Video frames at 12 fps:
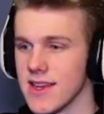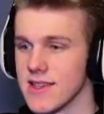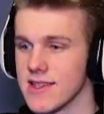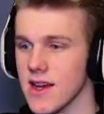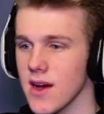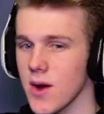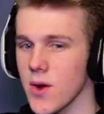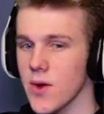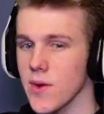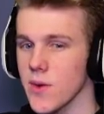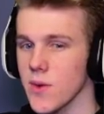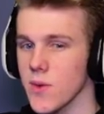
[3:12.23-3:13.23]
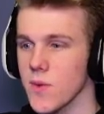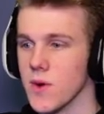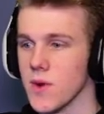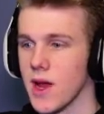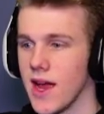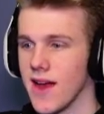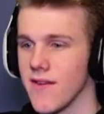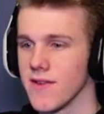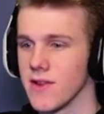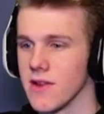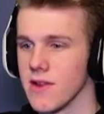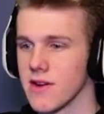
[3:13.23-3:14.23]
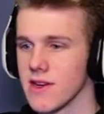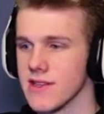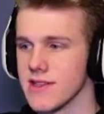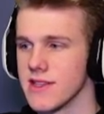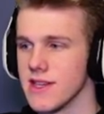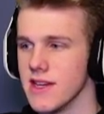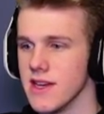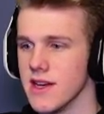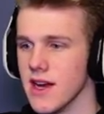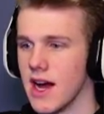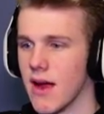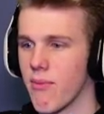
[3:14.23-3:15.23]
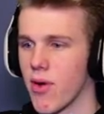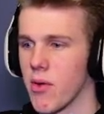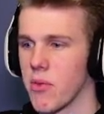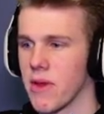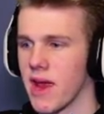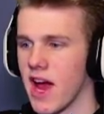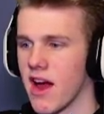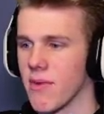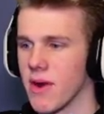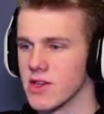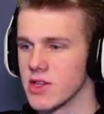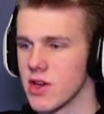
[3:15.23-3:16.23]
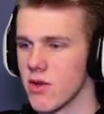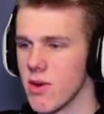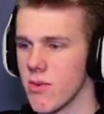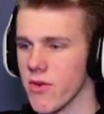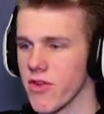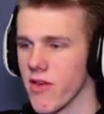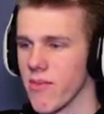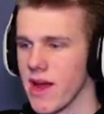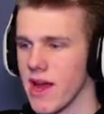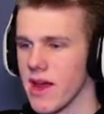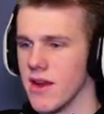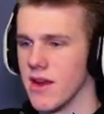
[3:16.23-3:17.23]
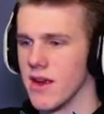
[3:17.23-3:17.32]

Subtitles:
So we'll have a look and see. I probably have, but I just don't remember off the top of my head.